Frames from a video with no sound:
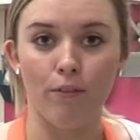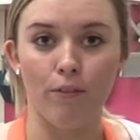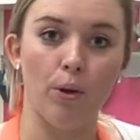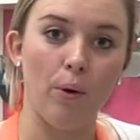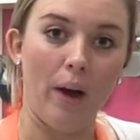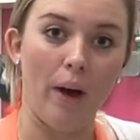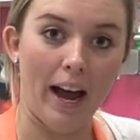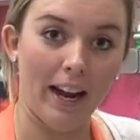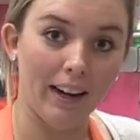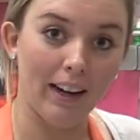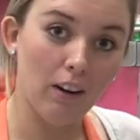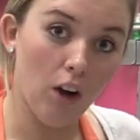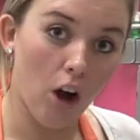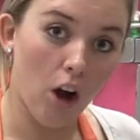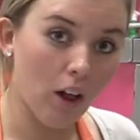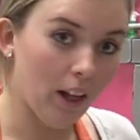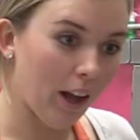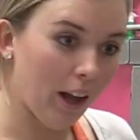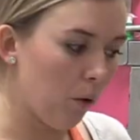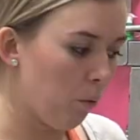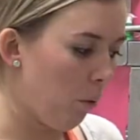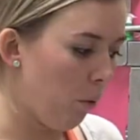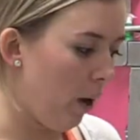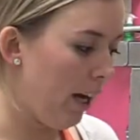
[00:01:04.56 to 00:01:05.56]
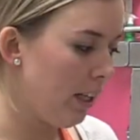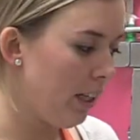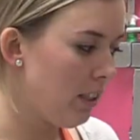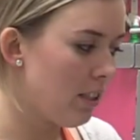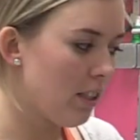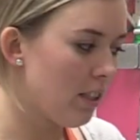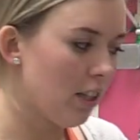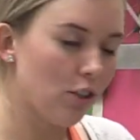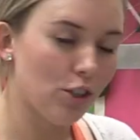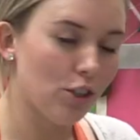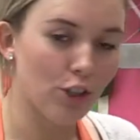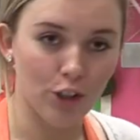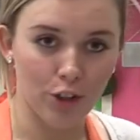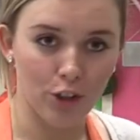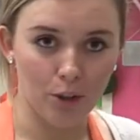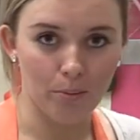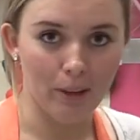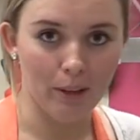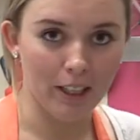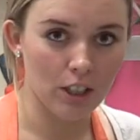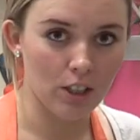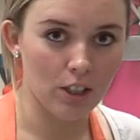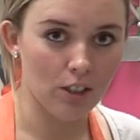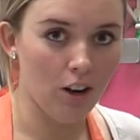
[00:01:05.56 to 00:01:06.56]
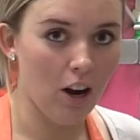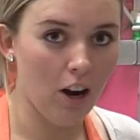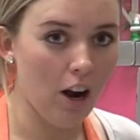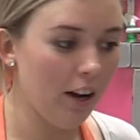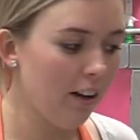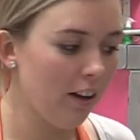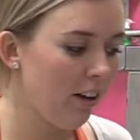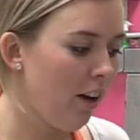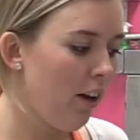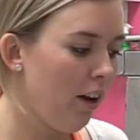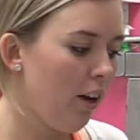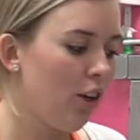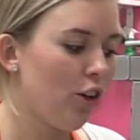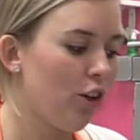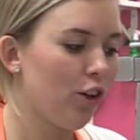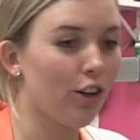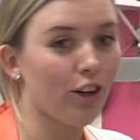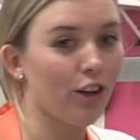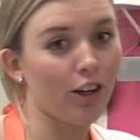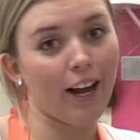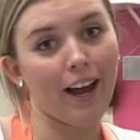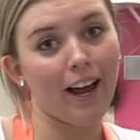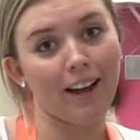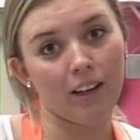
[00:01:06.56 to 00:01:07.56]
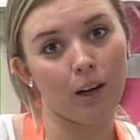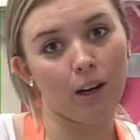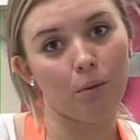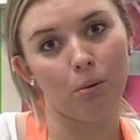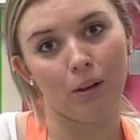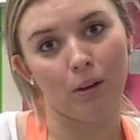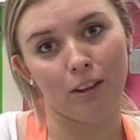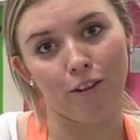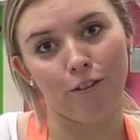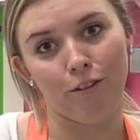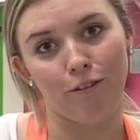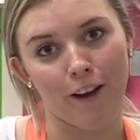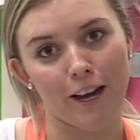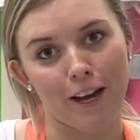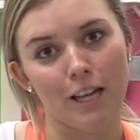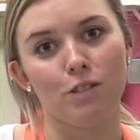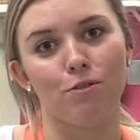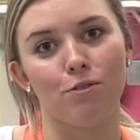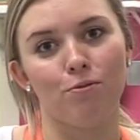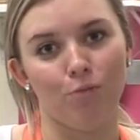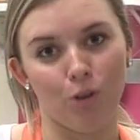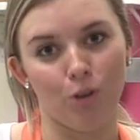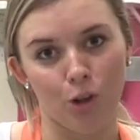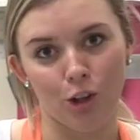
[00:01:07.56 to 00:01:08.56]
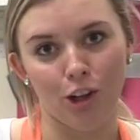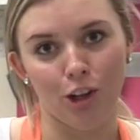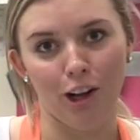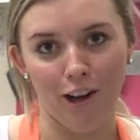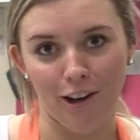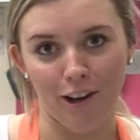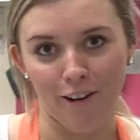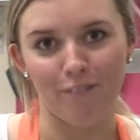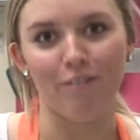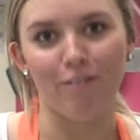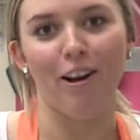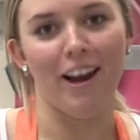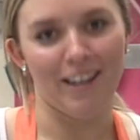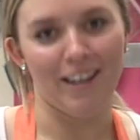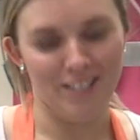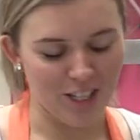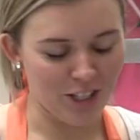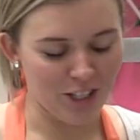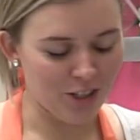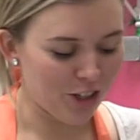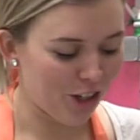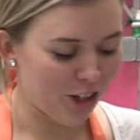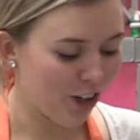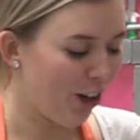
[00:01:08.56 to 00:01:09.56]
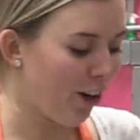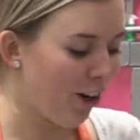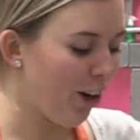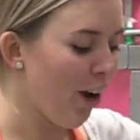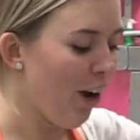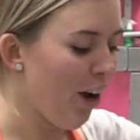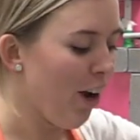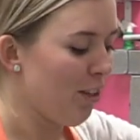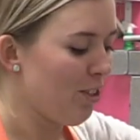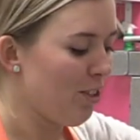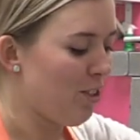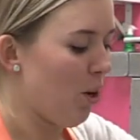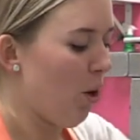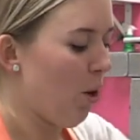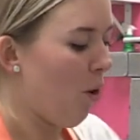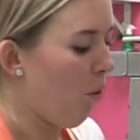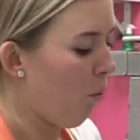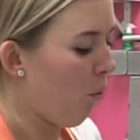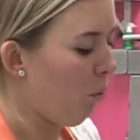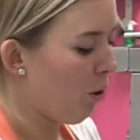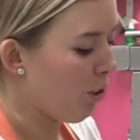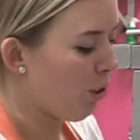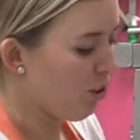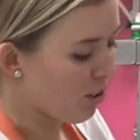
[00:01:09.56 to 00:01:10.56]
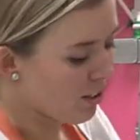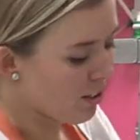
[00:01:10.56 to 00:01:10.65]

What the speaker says: If you add it all at once and turn your mixer on, you're going to end up with a face full of icing sugar. So we'll